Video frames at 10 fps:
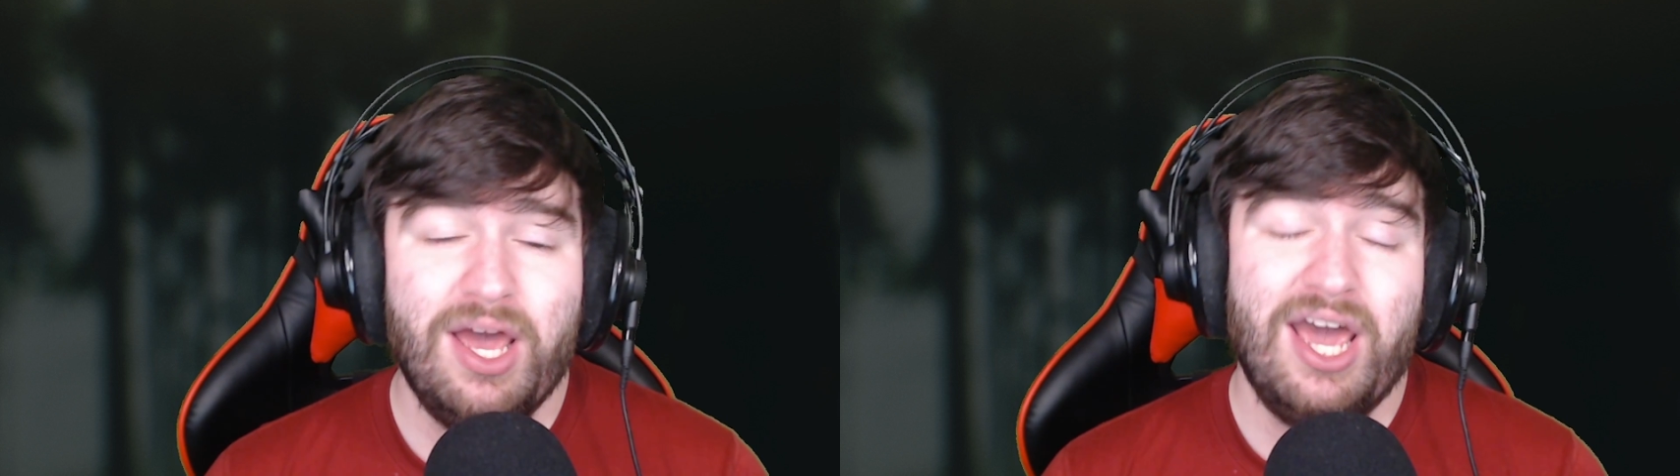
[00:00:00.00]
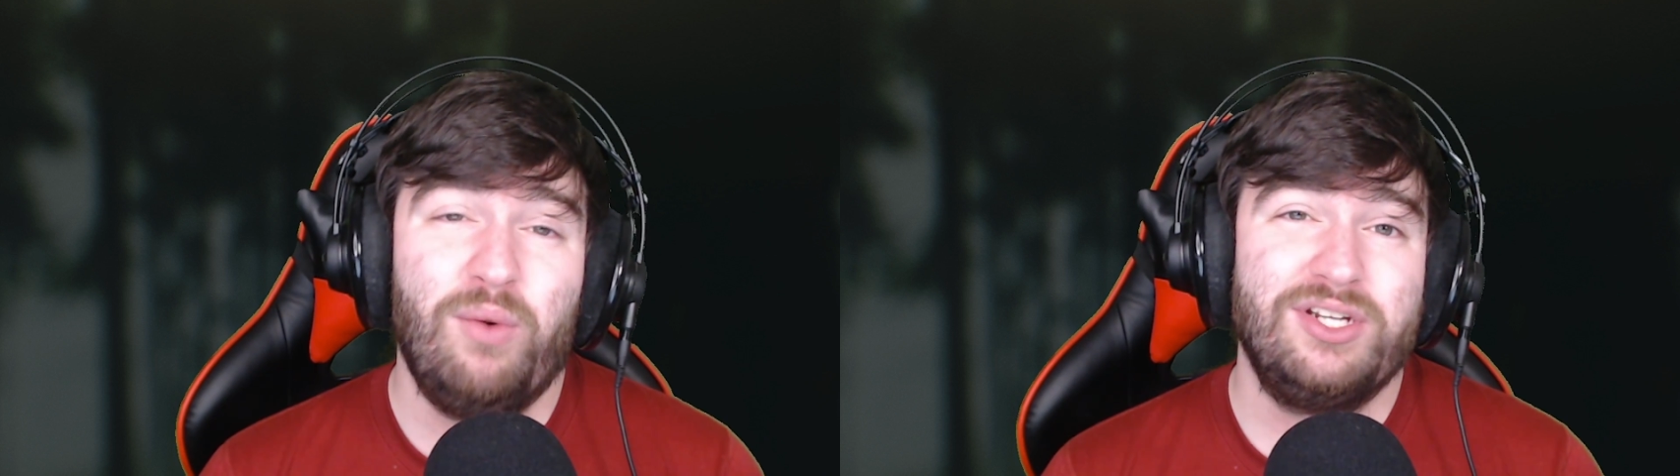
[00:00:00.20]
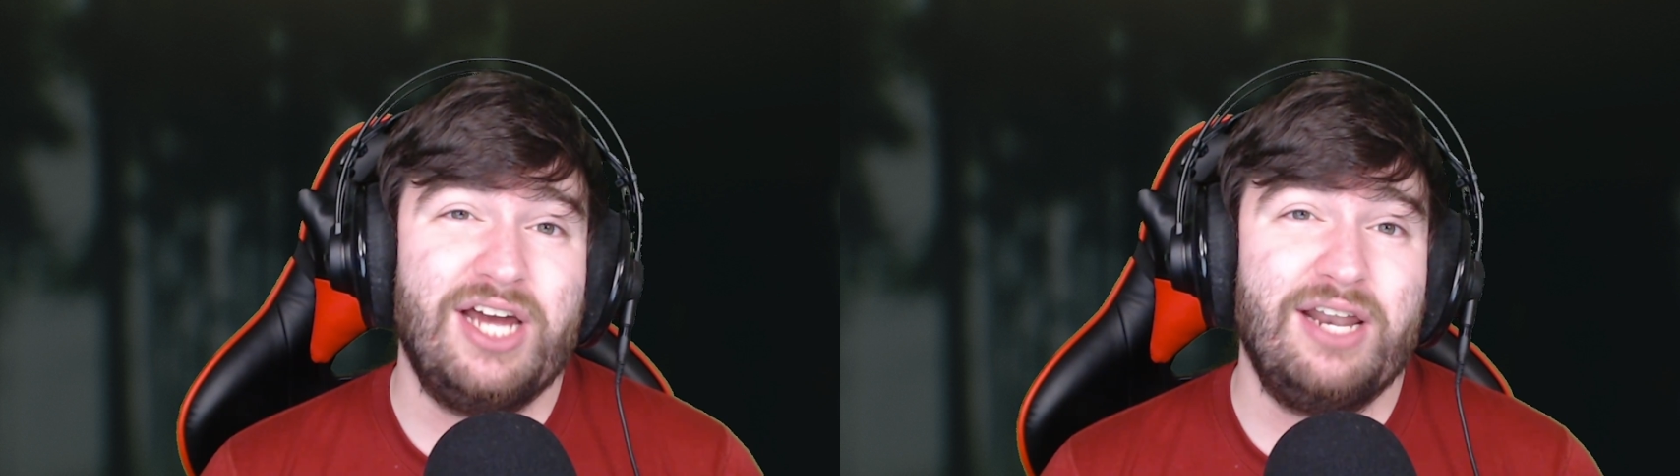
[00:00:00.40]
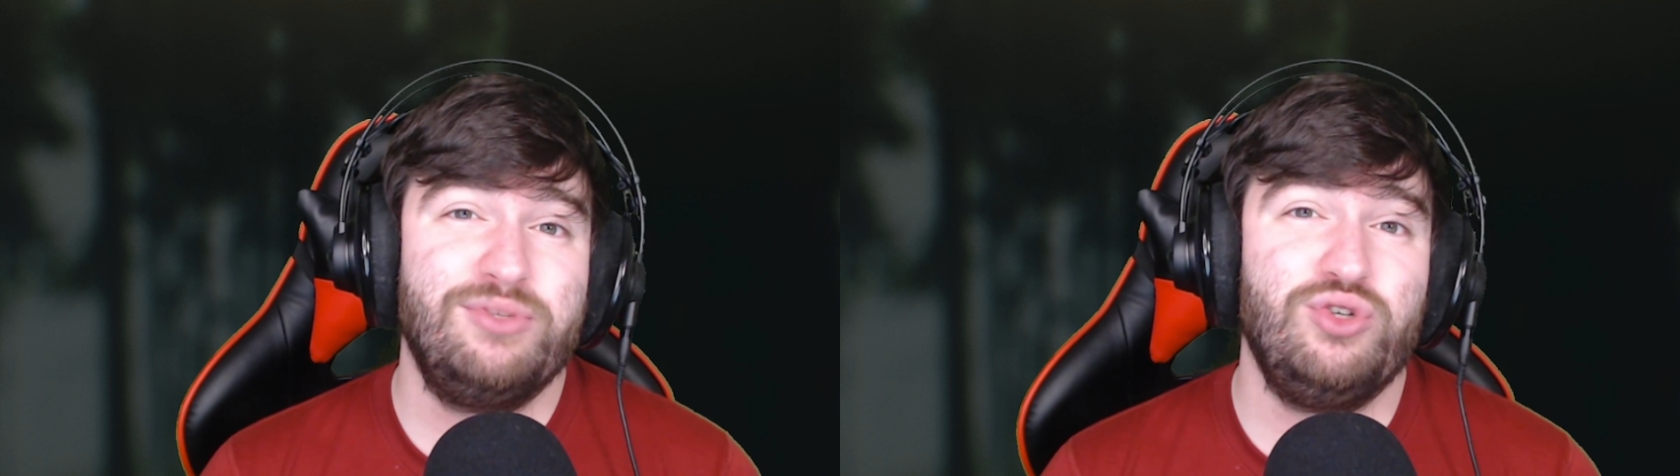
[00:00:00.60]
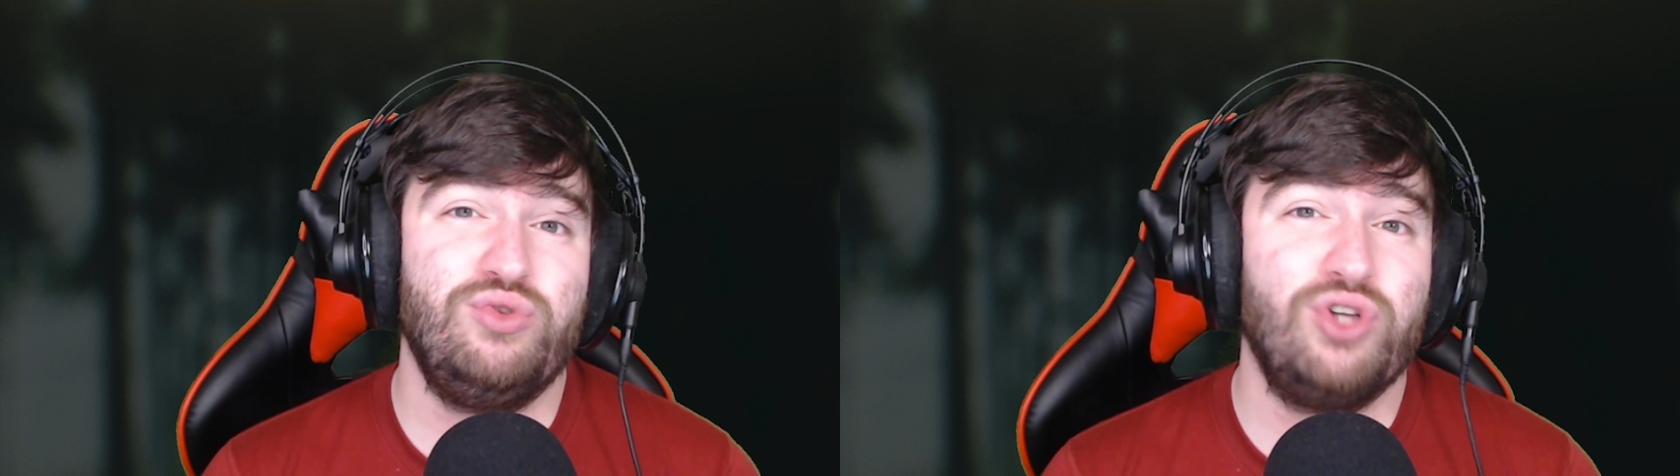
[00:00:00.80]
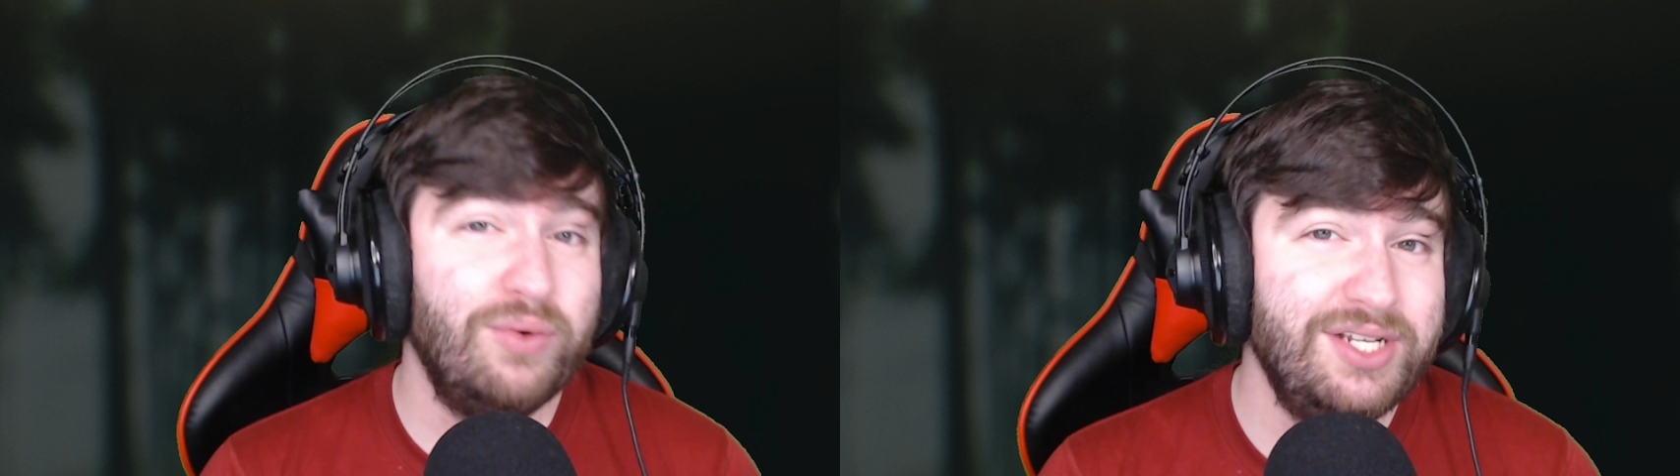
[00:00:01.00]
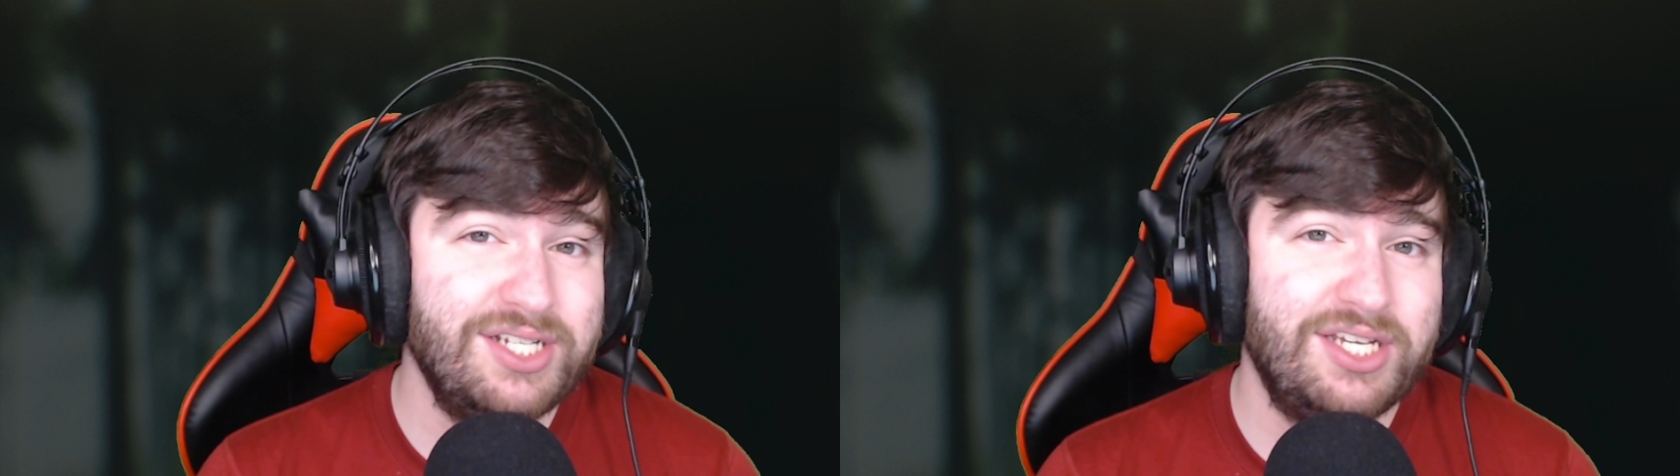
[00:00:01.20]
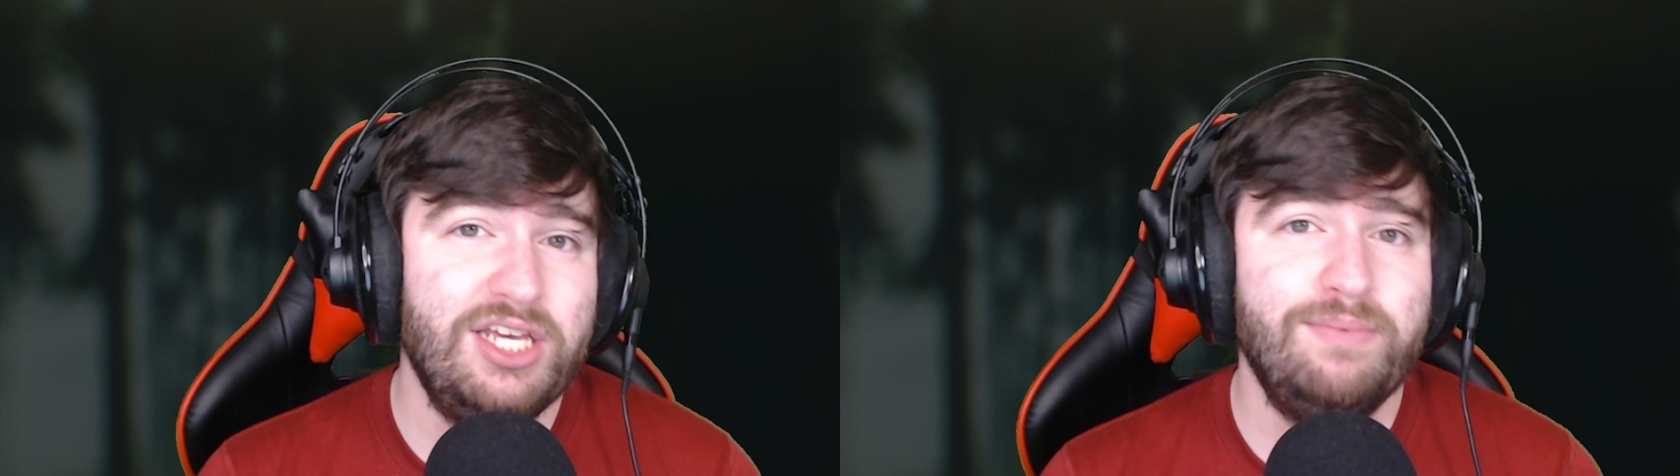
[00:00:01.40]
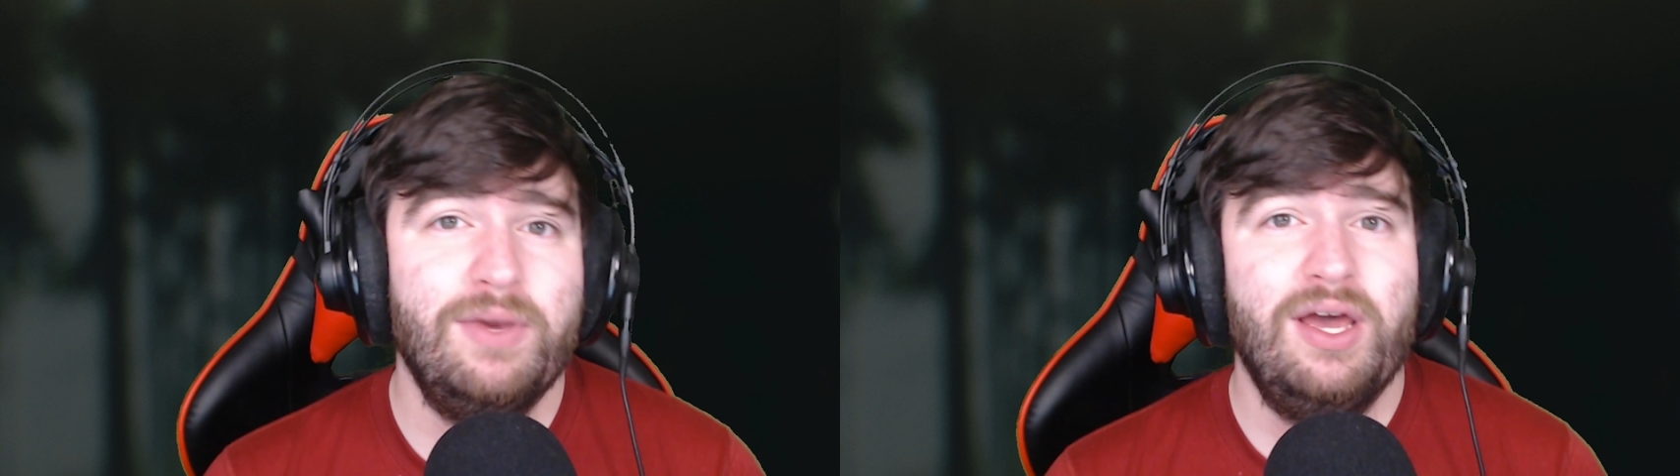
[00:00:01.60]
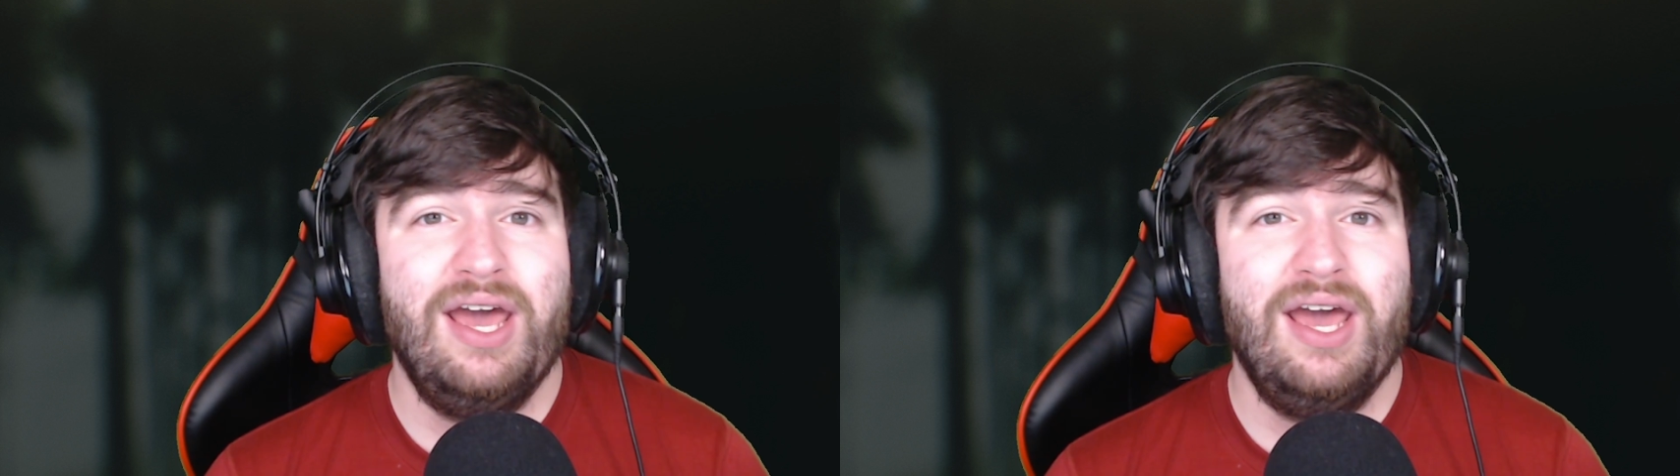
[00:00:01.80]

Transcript: and which items you don't need to keep,